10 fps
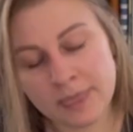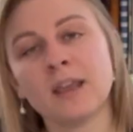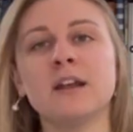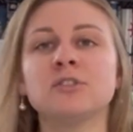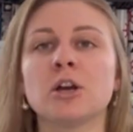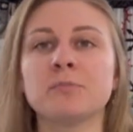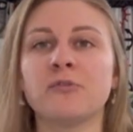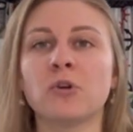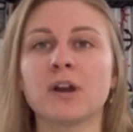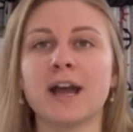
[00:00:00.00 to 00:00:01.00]
And I've talked
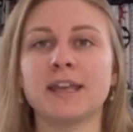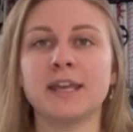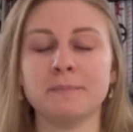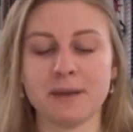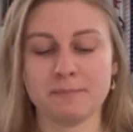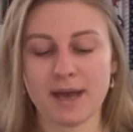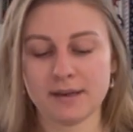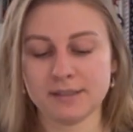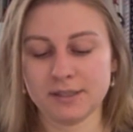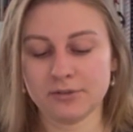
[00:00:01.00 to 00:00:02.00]
before, I keep my
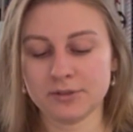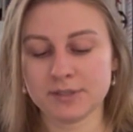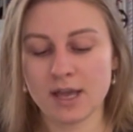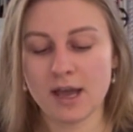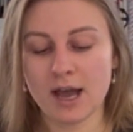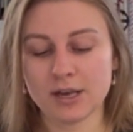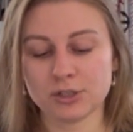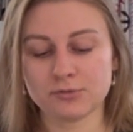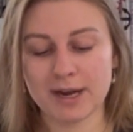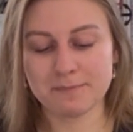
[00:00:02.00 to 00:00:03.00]
bad needles, I
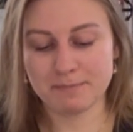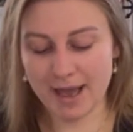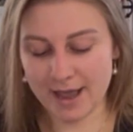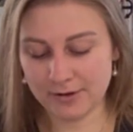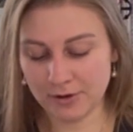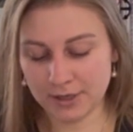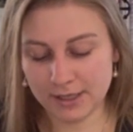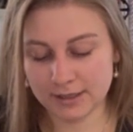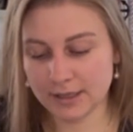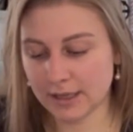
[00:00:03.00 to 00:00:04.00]
just write bad on
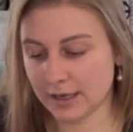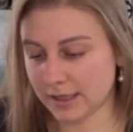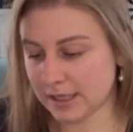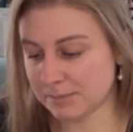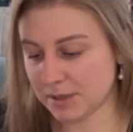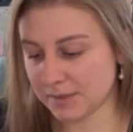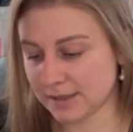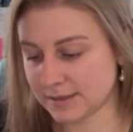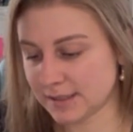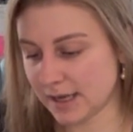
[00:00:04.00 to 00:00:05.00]
it, and I keep them
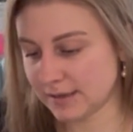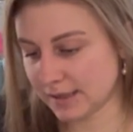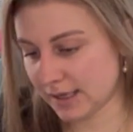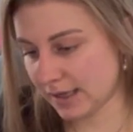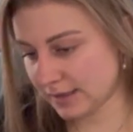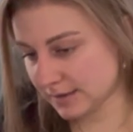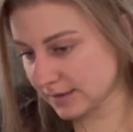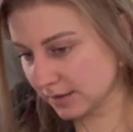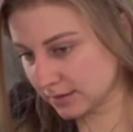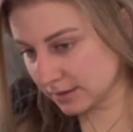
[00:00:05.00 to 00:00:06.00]
inside the case.
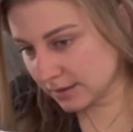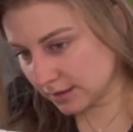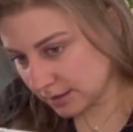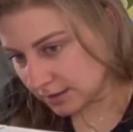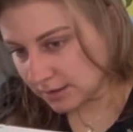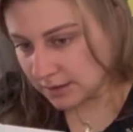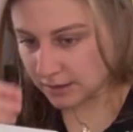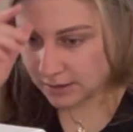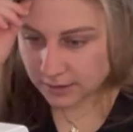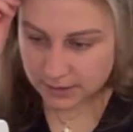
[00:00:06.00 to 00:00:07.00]

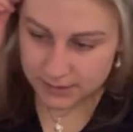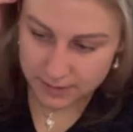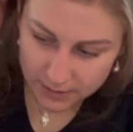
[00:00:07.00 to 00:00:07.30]
Let's see